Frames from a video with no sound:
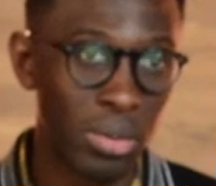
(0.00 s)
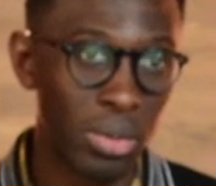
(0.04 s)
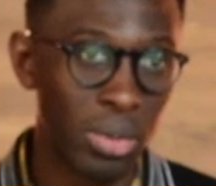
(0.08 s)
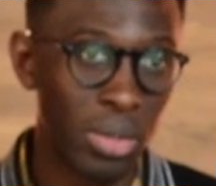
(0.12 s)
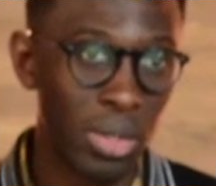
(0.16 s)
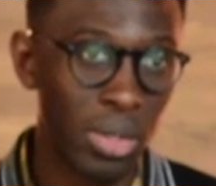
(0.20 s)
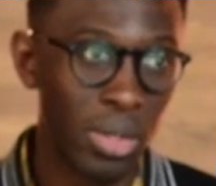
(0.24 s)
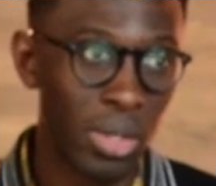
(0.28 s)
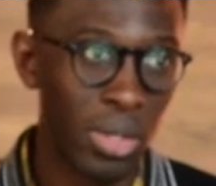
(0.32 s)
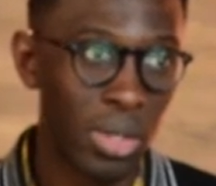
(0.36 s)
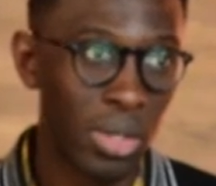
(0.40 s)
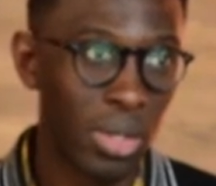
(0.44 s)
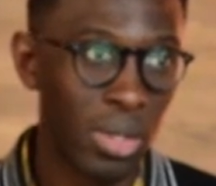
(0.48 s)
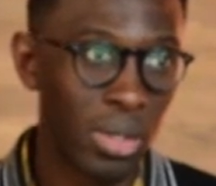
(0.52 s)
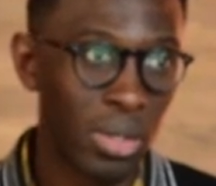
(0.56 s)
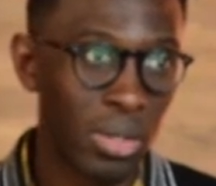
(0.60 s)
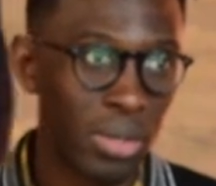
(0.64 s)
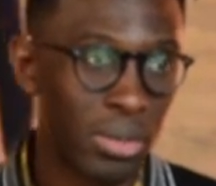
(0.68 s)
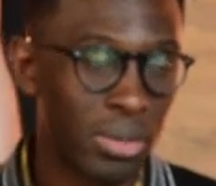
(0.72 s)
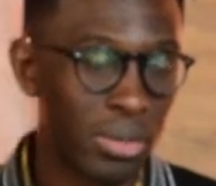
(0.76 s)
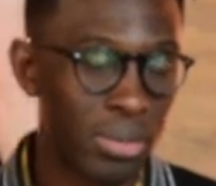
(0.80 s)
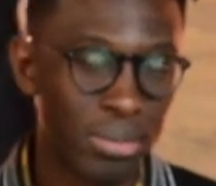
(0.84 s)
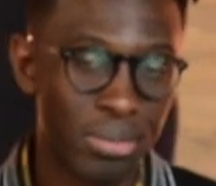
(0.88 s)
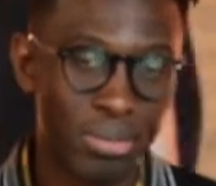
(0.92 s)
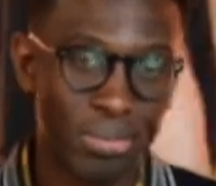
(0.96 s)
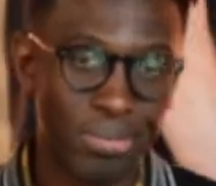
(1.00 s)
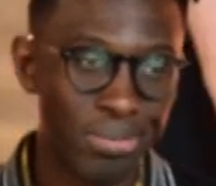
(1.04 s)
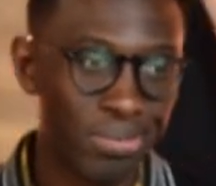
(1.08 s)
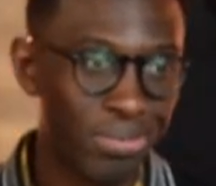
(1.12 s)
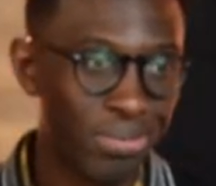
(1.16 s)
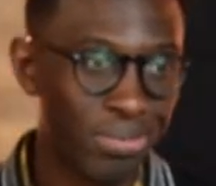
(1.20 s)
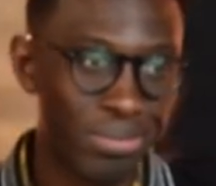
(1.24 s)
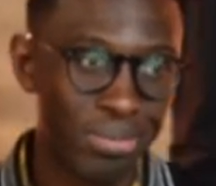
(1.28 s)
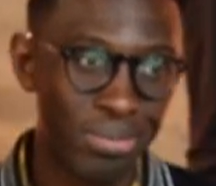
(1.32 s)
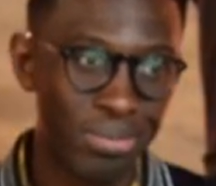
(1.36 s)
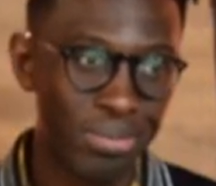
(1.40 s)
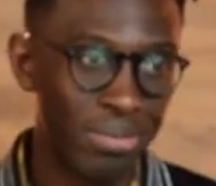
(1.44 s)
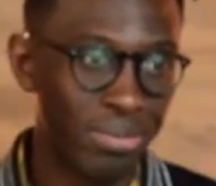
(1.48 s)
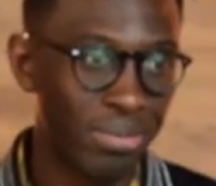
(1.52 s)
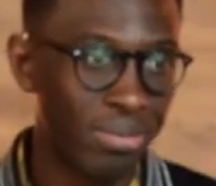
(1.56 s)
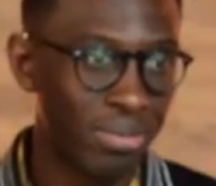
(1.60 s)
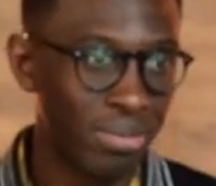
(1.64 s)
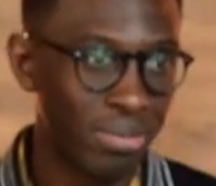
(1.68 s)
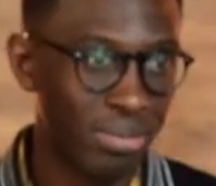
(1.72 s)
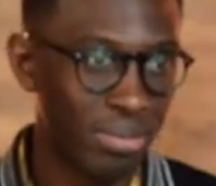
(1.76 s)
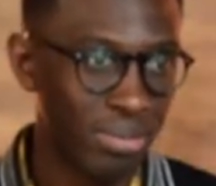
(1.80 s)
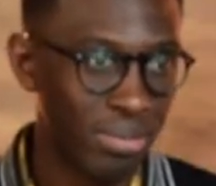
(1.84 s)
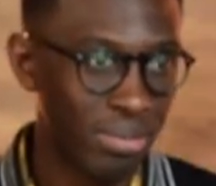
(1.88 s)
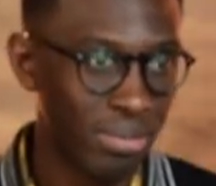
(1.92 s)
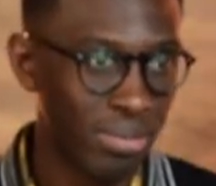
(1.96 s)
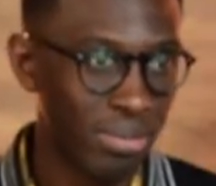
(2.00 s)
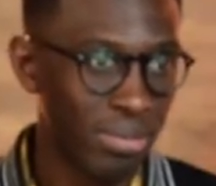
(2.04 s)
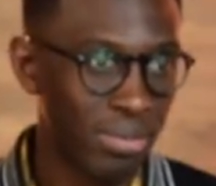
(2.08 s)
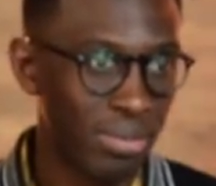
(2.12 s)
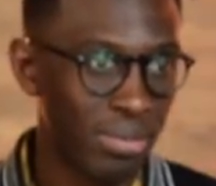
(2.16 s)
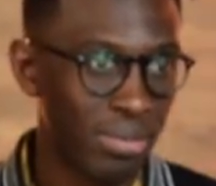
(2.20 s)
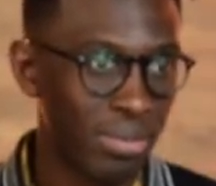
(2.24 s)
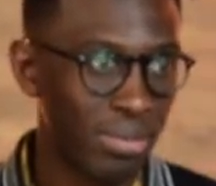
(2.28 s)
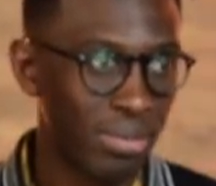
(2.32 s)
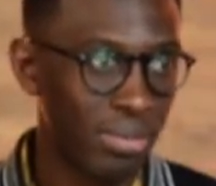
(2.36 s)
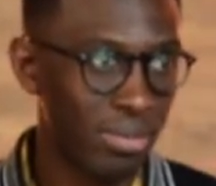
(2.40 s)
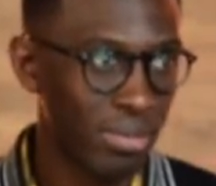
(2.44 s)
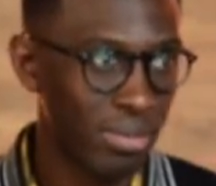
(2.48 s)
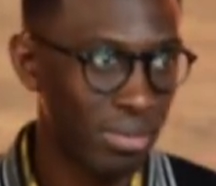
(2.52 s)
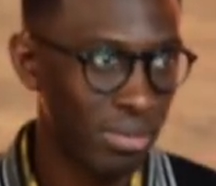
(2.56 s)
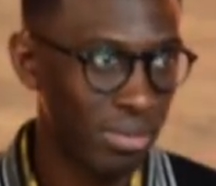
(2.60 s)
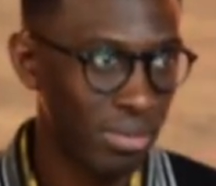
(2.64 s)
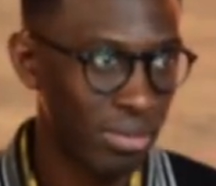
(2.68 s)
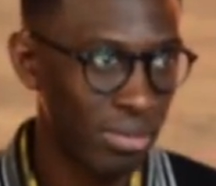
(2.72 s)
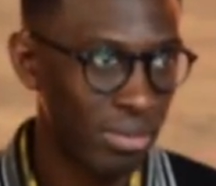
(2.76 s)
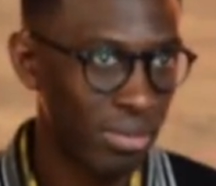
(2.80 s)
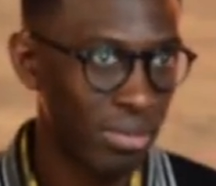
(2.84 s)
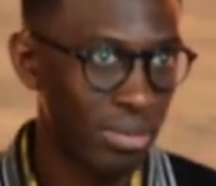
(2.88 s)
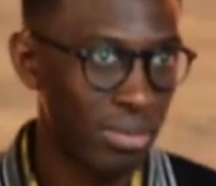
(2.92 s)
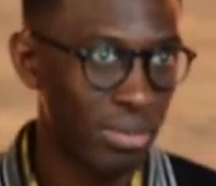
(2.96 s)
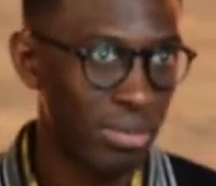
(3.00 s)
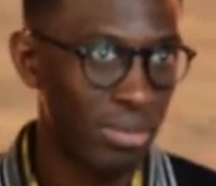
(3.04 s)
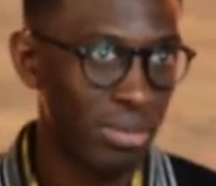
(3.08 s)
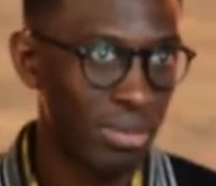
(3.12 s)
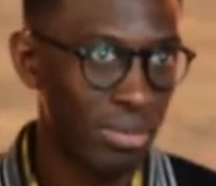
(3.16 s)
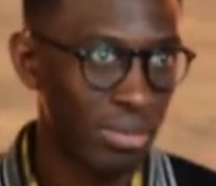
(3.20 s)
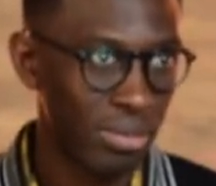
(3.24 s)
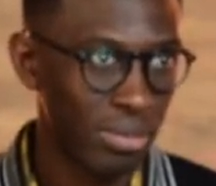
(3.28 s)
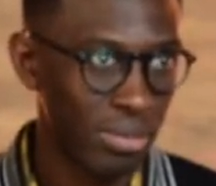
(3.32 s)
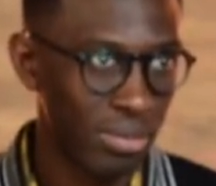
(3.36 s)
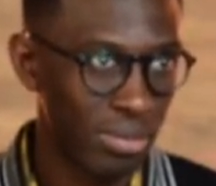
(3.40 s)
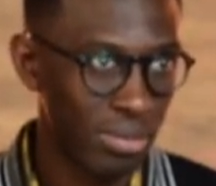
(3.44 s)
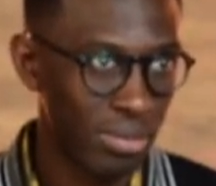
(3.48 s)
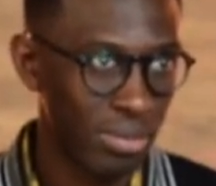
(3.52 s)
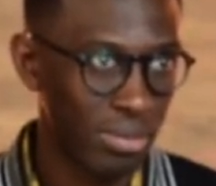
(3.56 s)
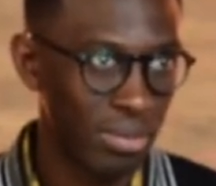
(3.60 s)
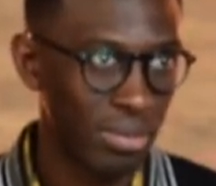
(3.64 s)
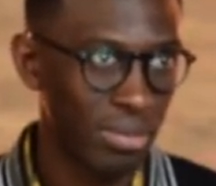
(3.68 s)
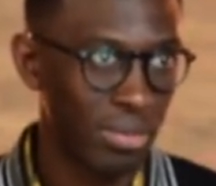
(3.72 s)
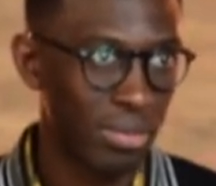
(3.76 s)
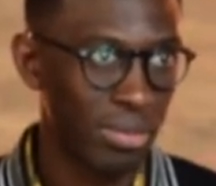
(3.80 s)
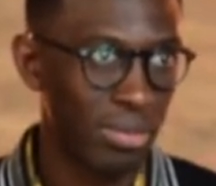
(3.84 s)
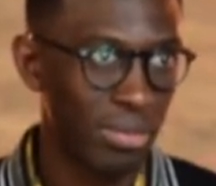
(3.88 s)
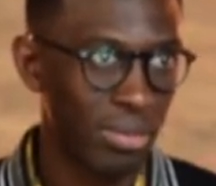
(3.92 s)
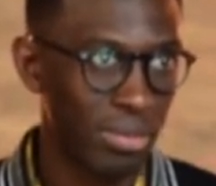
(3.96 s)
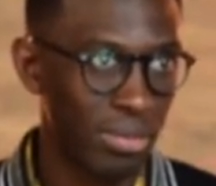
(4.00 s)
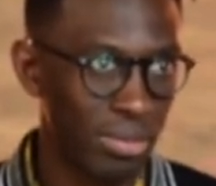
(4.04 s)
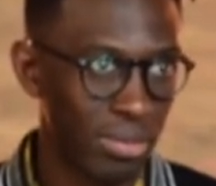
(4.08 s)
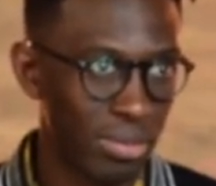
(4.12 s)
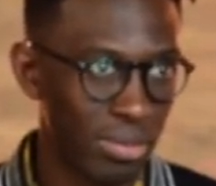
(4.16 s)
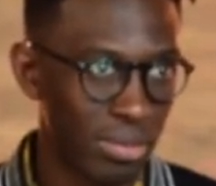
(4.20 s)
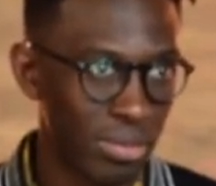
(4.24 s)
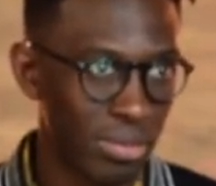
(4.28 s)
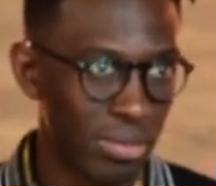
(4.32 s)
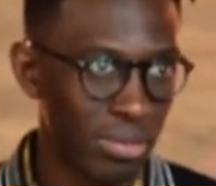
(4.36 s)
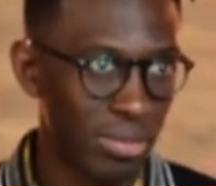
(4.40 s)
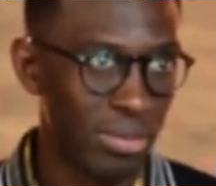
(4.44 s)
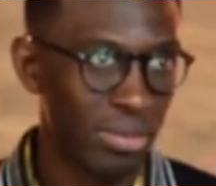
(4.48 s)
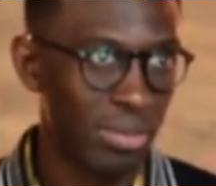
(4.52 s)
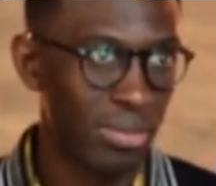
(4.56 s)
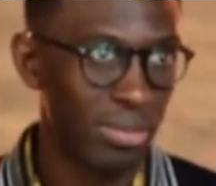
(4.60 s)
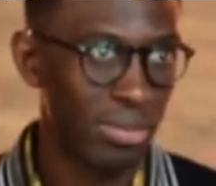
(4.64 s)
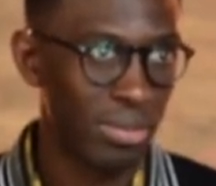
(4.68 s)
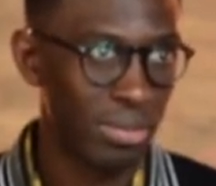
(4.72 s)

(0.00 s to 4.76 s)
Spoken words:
The person shown says nothing.